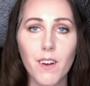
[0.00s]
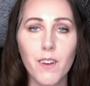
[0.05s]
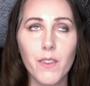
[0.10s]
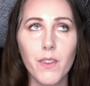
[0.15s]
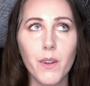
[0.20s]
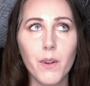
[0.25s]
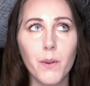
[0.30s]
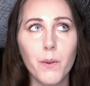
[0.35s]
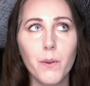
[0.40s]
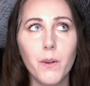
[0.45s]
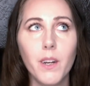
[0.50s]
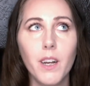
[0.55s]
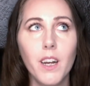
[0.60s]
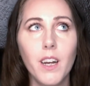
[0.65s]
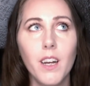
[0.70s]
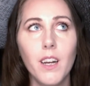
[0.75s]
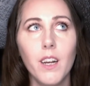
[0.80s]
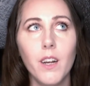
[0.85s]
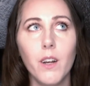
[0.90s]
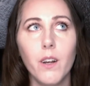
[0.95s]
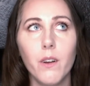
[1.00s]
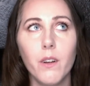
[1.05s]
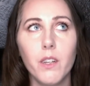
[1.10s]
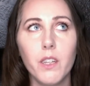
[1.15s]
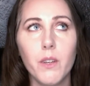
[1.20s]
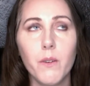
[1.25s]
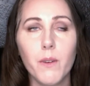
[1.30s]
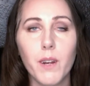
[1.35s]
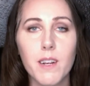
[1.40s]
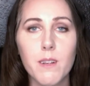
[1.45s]
Although,
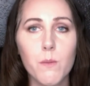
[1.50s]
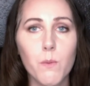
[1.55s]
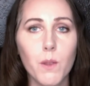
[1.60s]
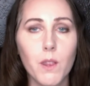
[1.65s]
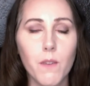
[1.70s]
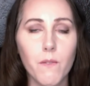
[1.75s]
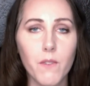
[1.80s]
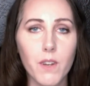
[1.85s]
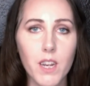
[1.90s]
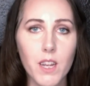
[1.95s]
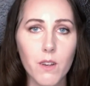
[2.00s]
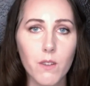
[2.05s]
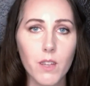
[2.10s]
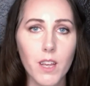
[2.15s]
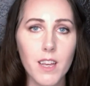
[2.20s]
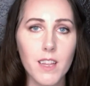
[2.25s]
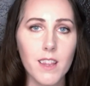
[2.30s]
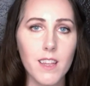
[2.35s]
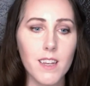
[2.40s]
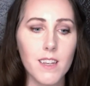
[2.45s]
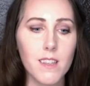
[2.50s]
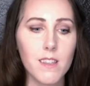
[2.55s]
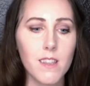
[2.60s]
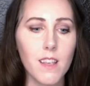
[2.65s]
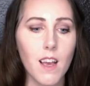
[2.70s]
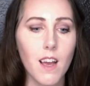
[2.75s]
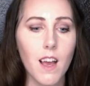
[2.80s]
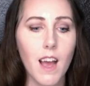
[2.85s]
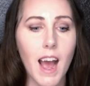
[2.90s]
you guys, with a video like this,